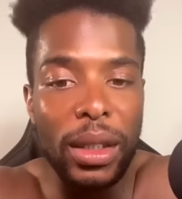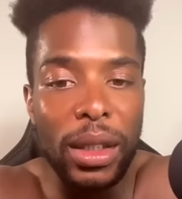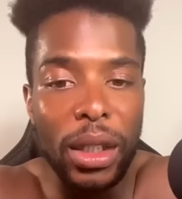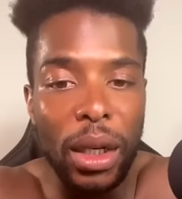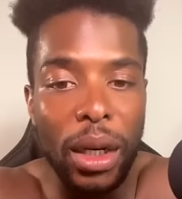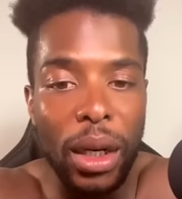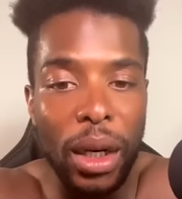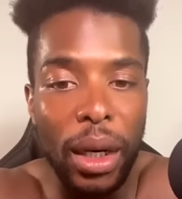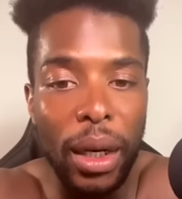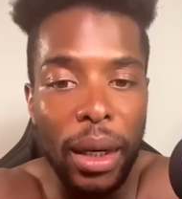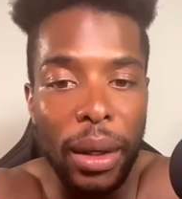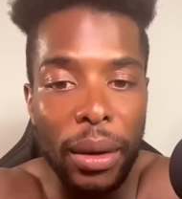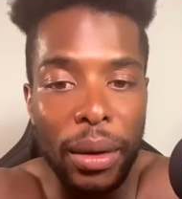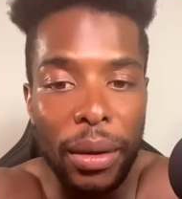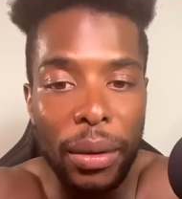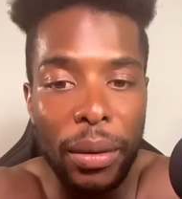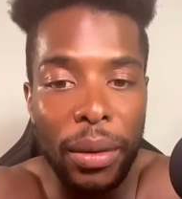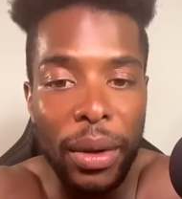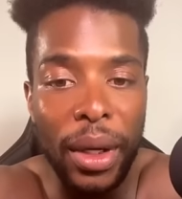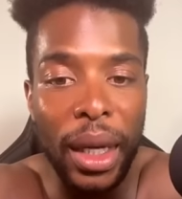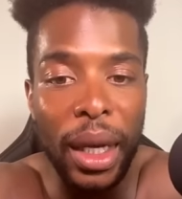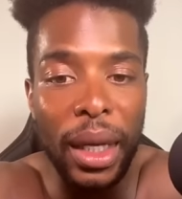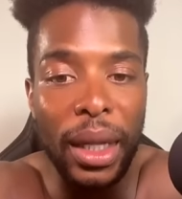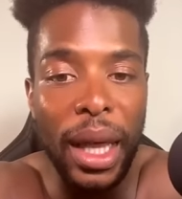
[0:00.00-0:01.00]
tart?
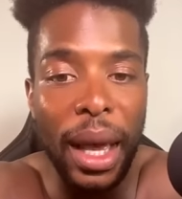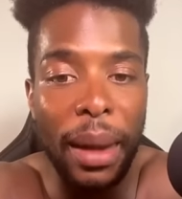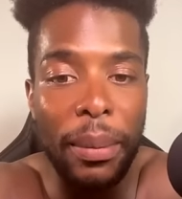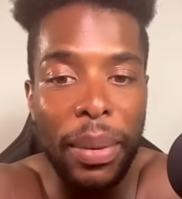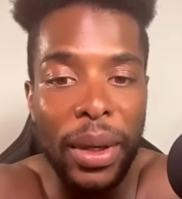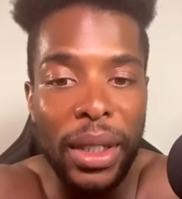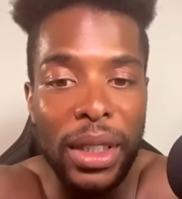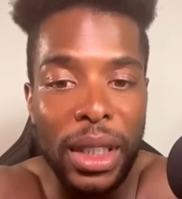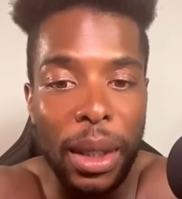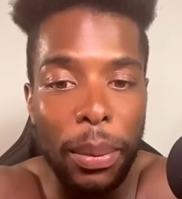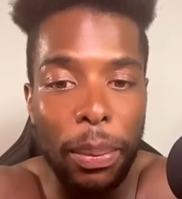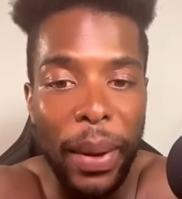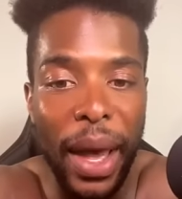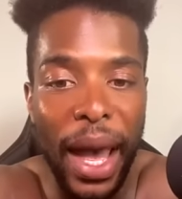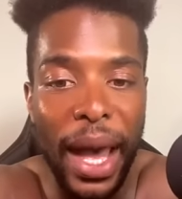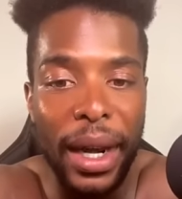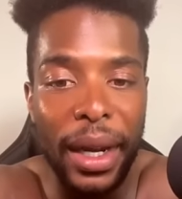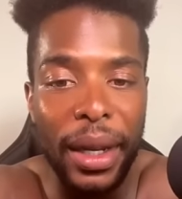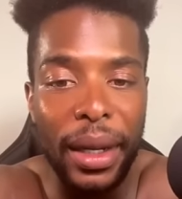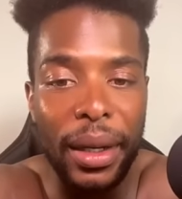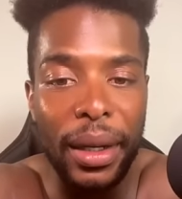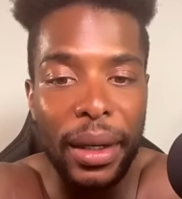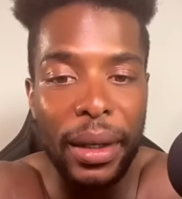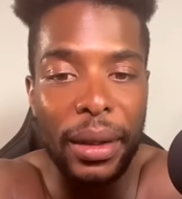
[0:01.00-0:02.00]
Get that bitch up out of
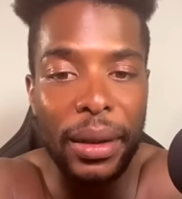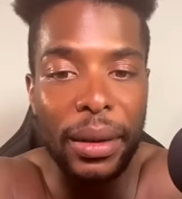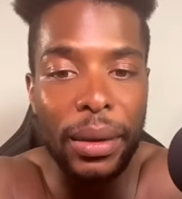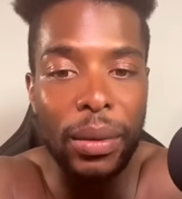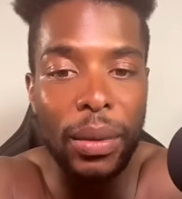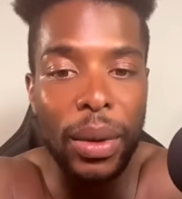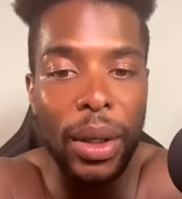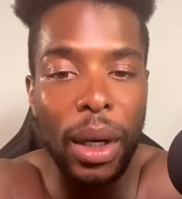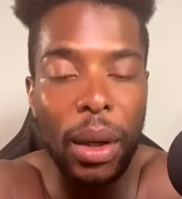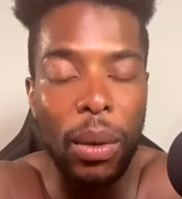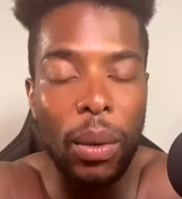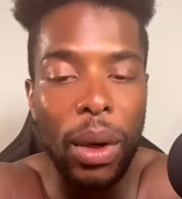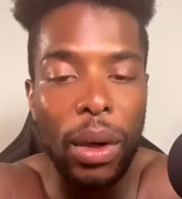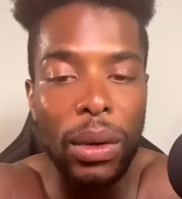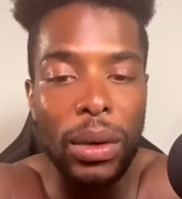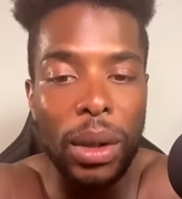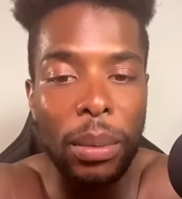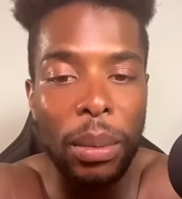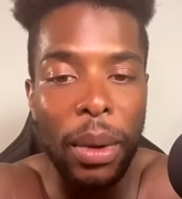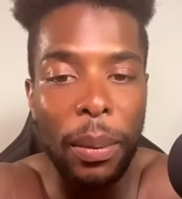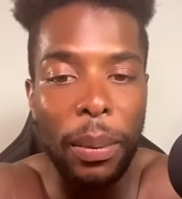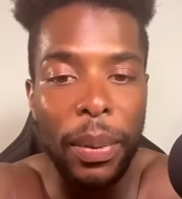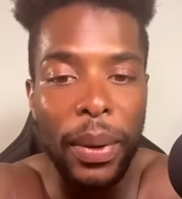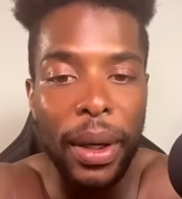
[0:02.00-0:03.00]
here. We don't want
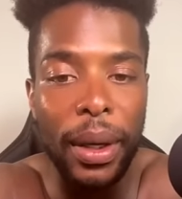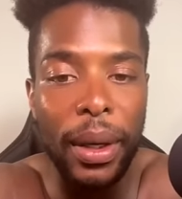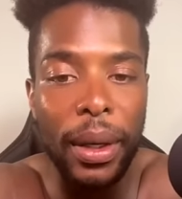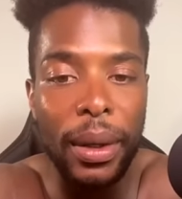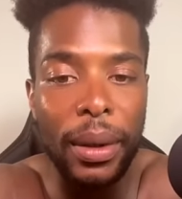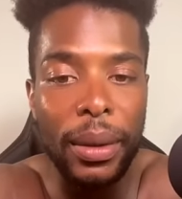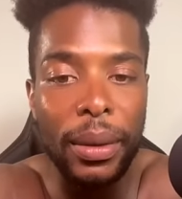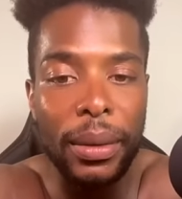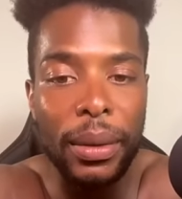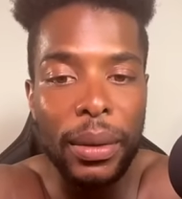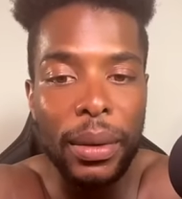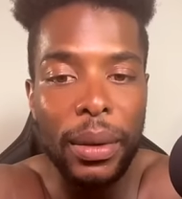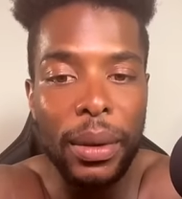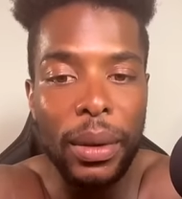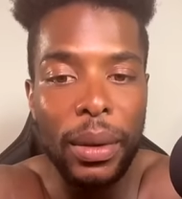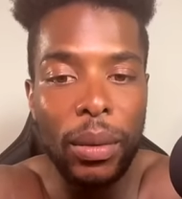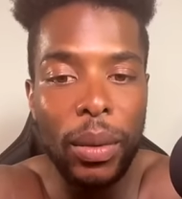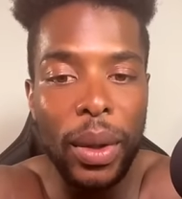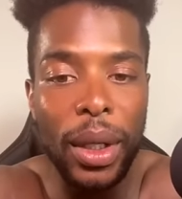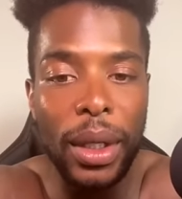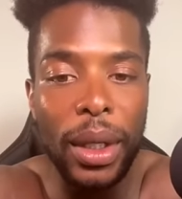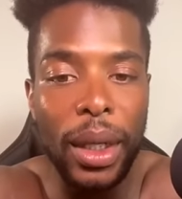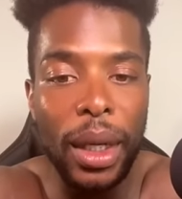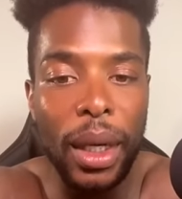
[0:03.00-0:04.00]
them up in here.
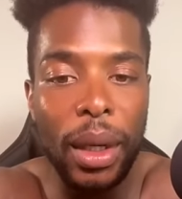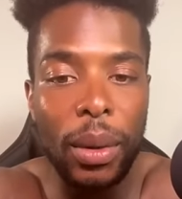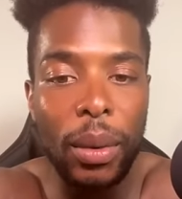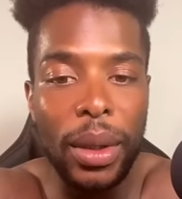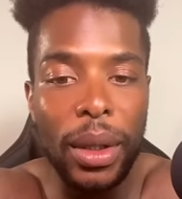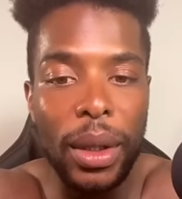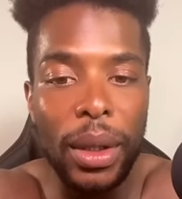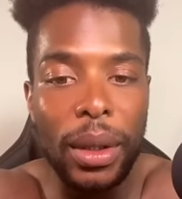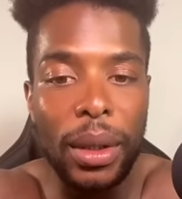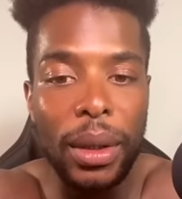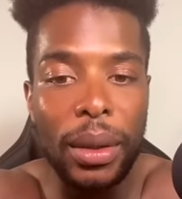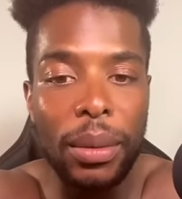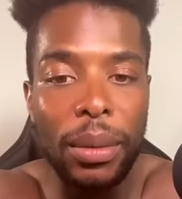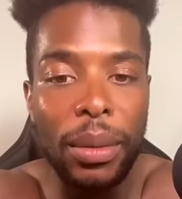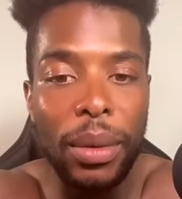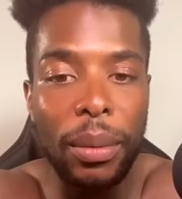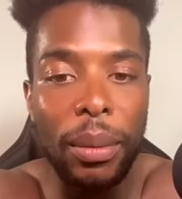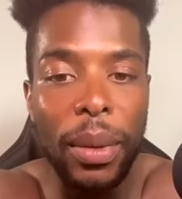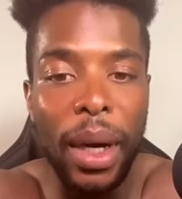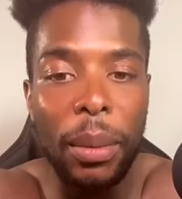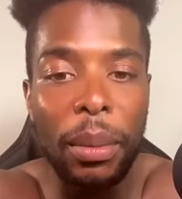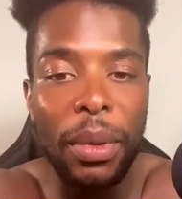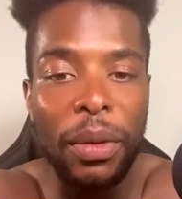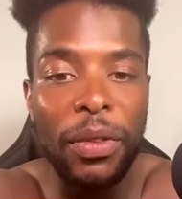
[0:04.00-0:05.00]
We done with them.
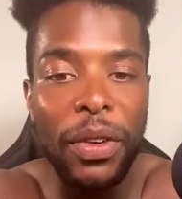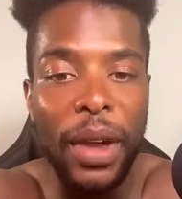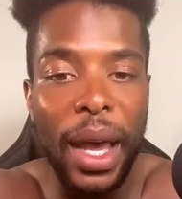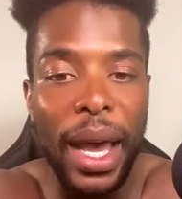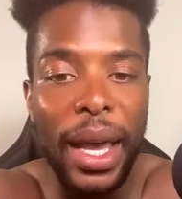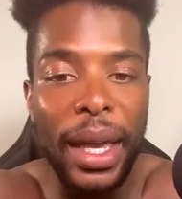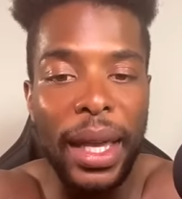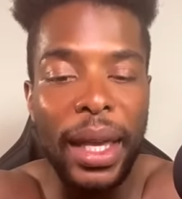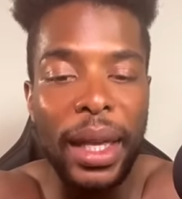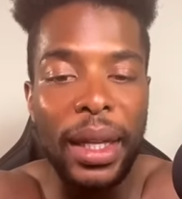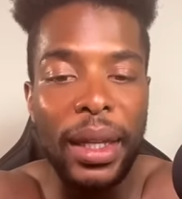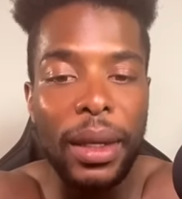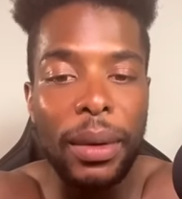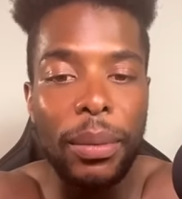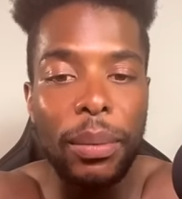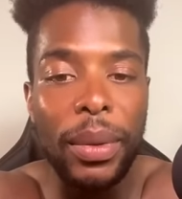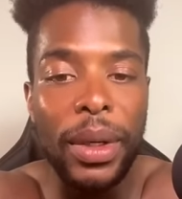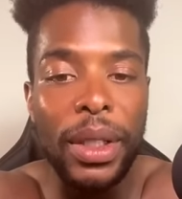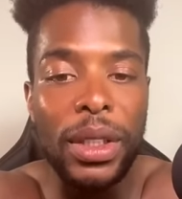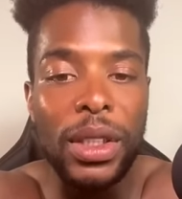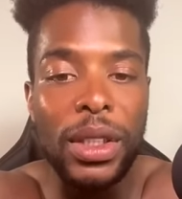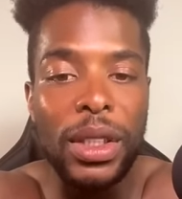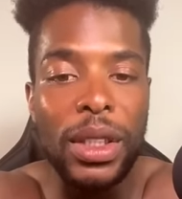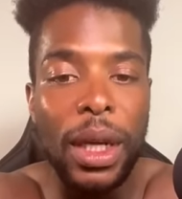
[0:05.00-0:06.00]
Mommy Vi, get them
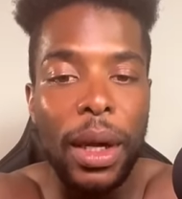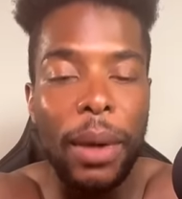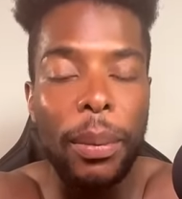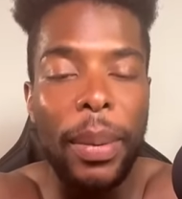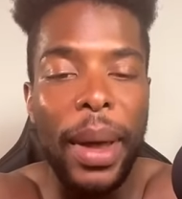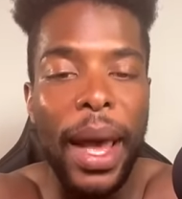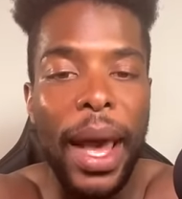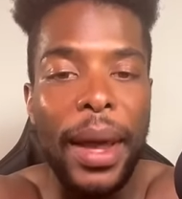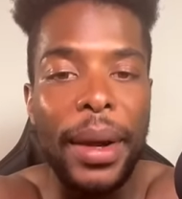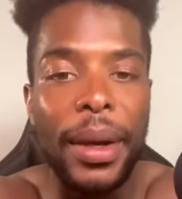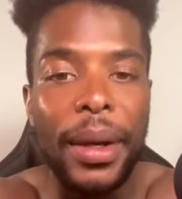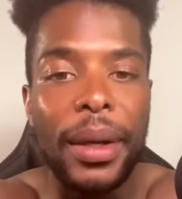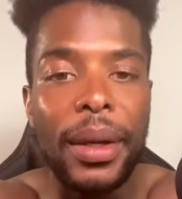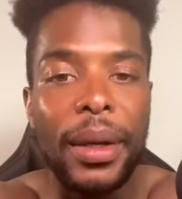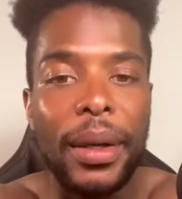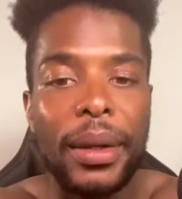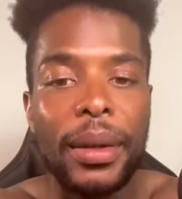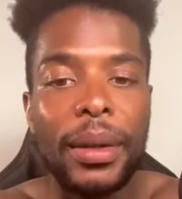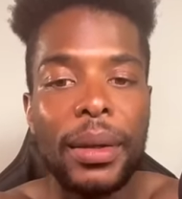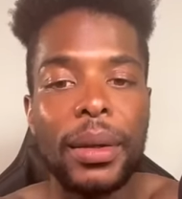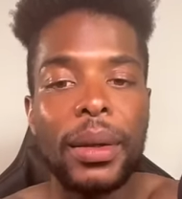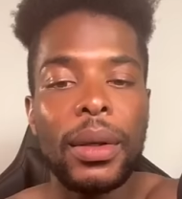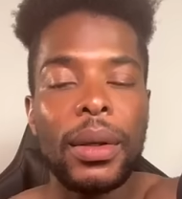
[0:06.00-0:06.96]
bitches up out of here.